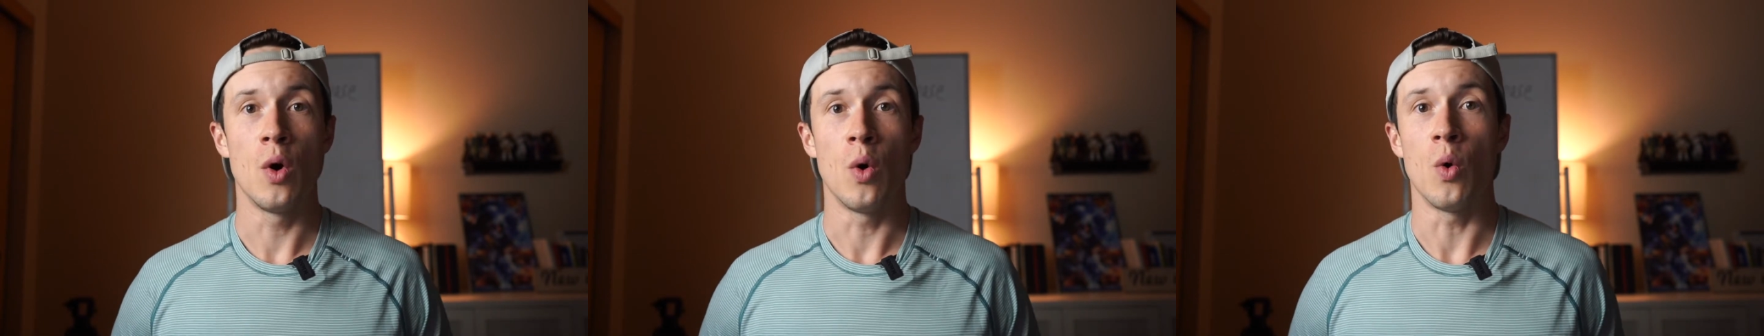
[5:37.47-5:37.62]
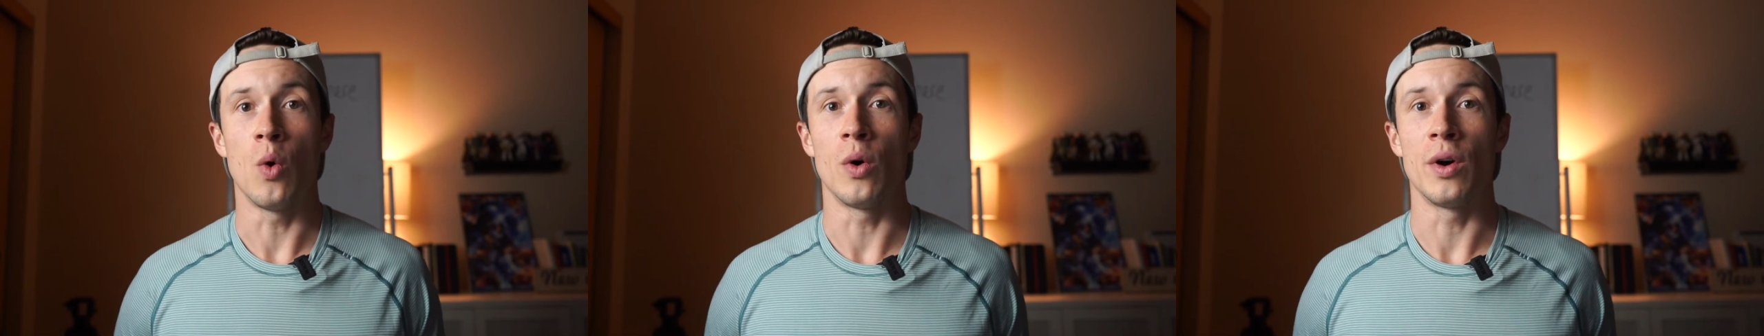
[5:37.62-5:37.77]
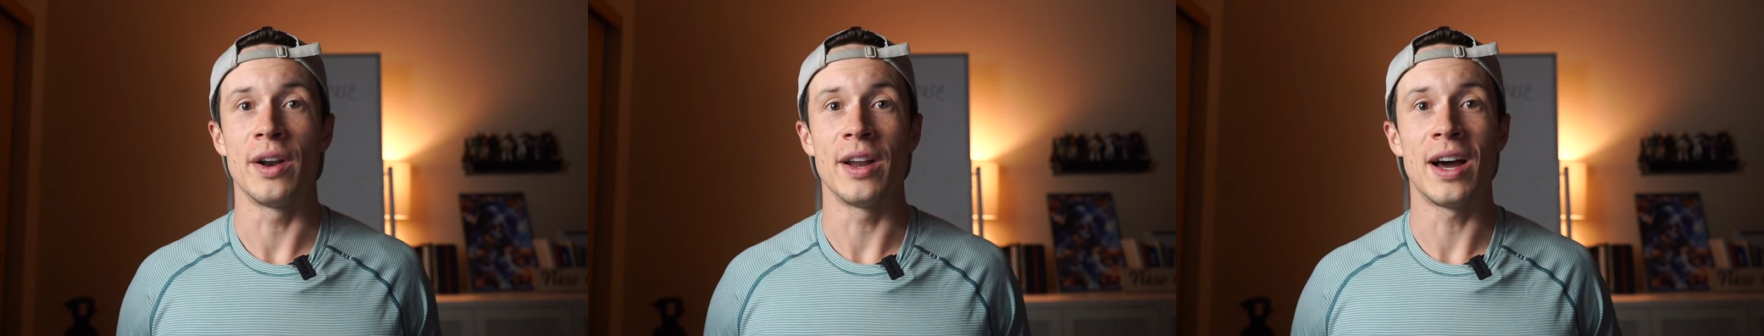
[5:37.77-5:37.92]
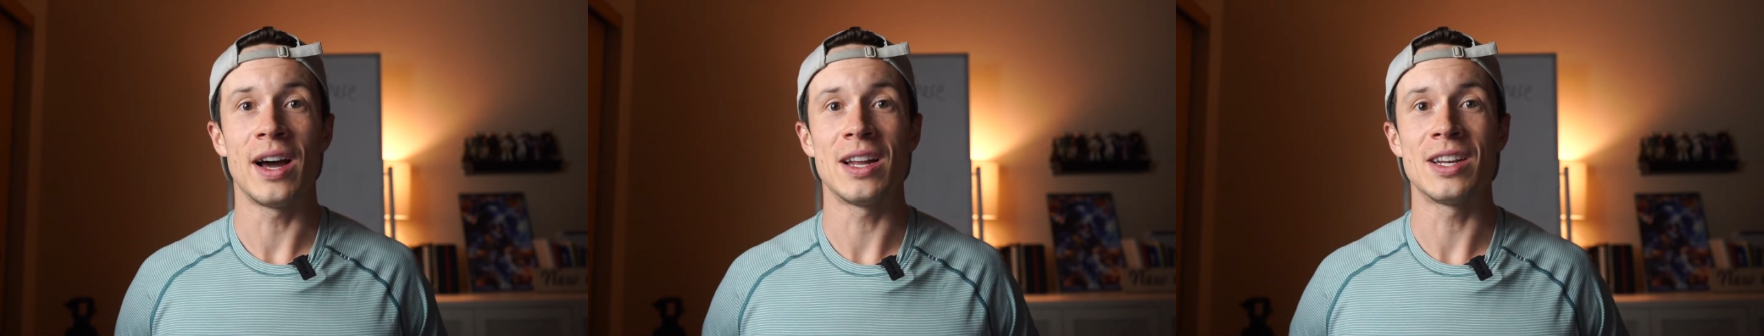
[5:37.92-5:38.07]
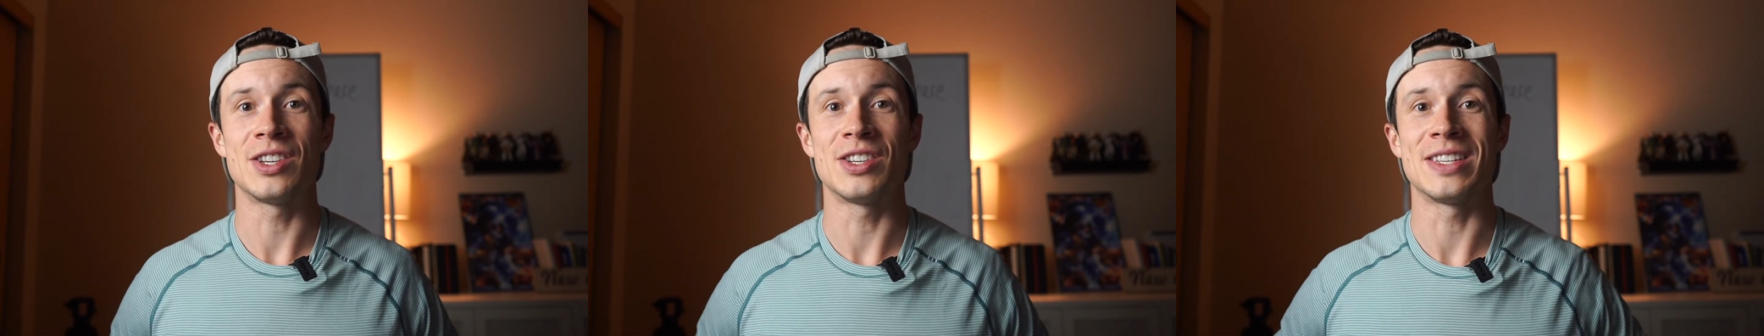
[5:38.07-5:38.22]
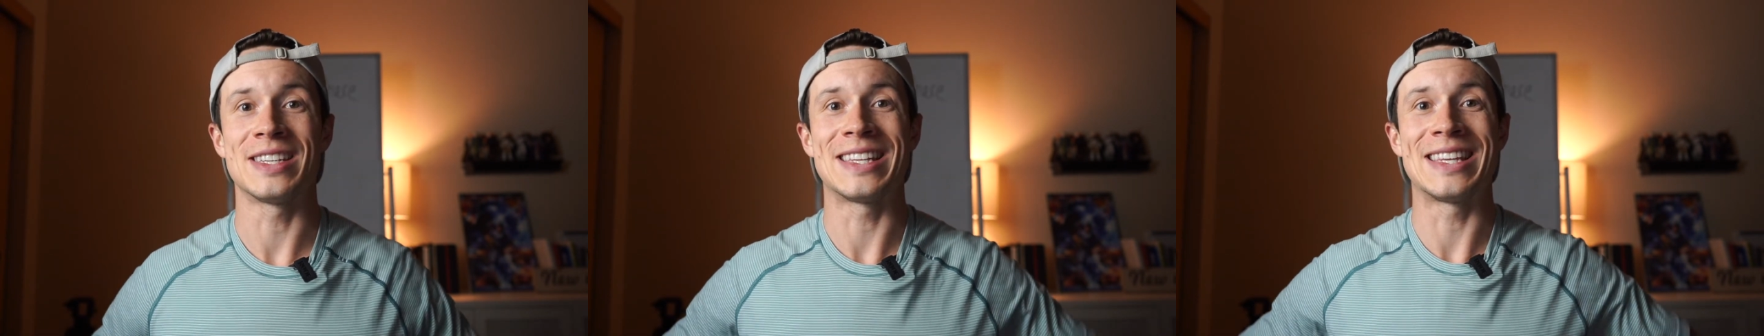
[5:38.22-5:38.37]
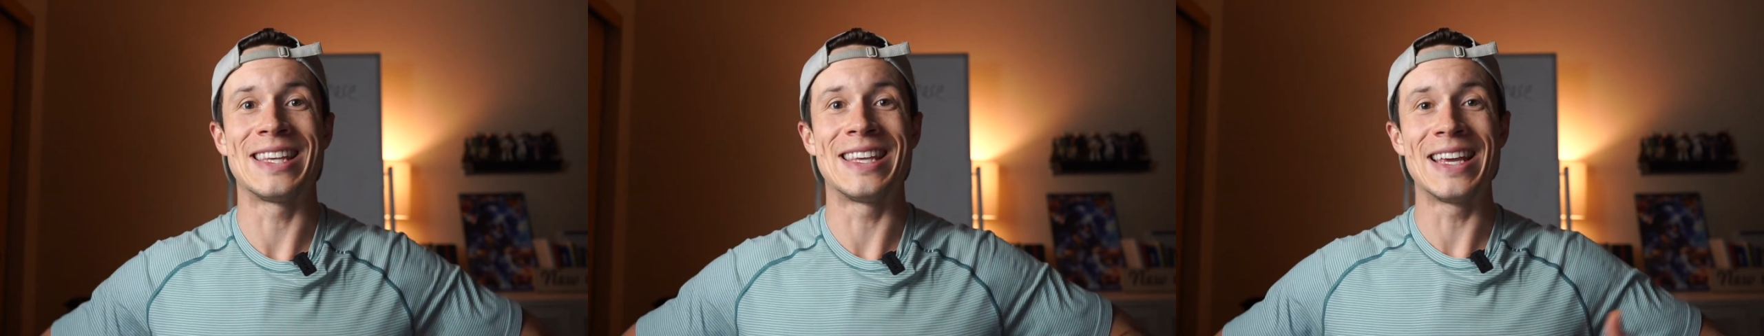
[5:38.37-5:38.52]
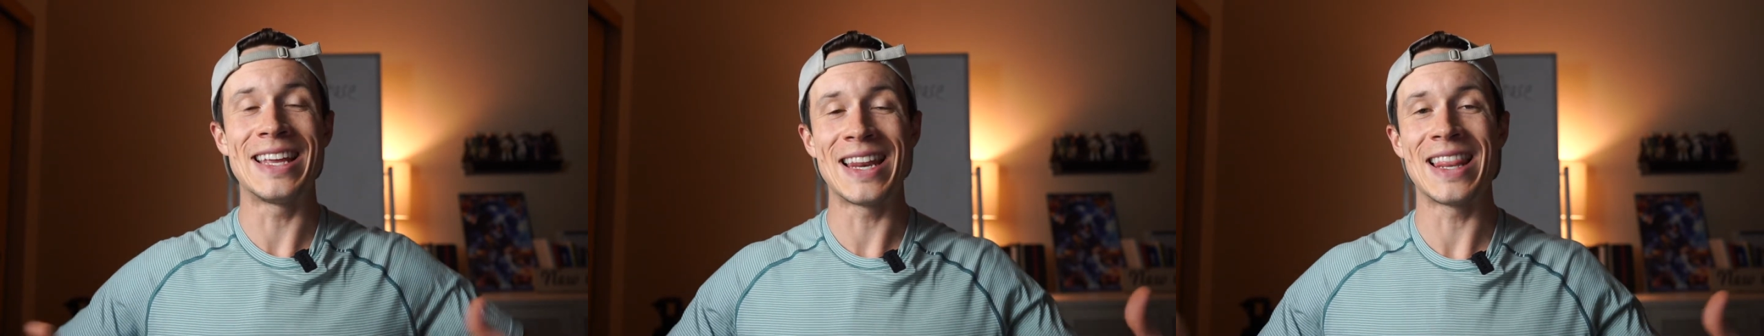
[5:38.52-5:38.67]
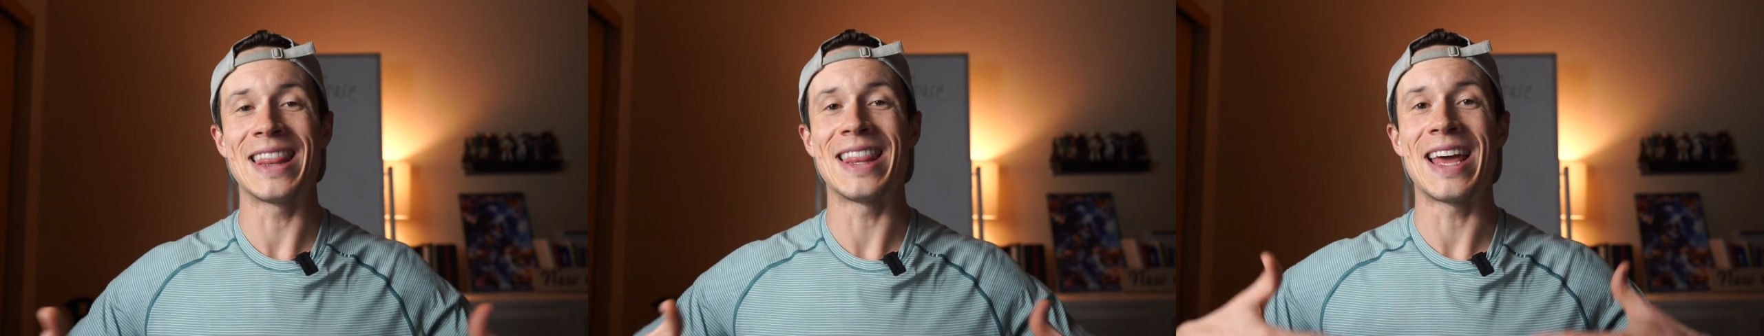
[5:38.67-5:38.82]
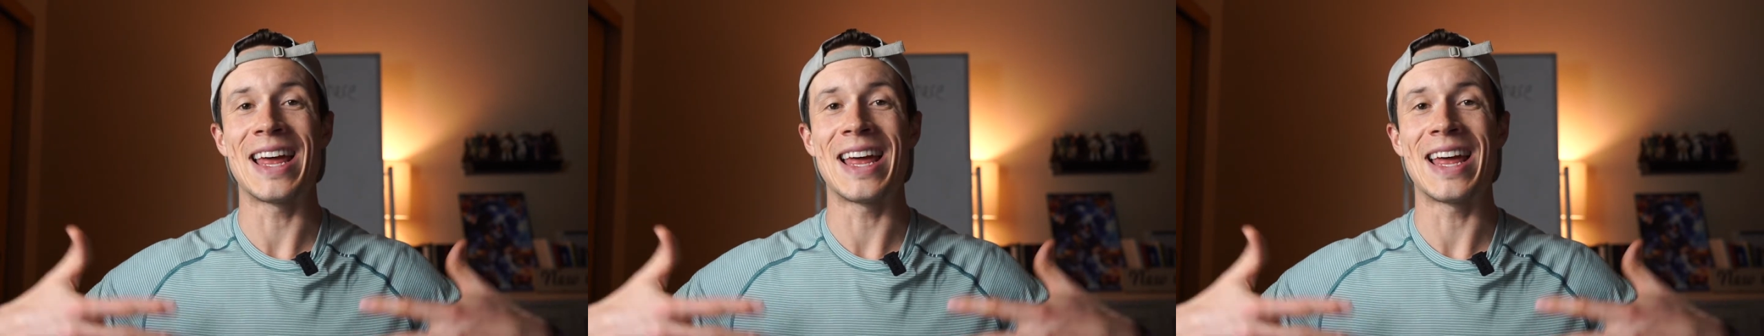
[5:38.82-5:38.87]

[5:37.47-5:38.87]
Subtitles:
or not just getting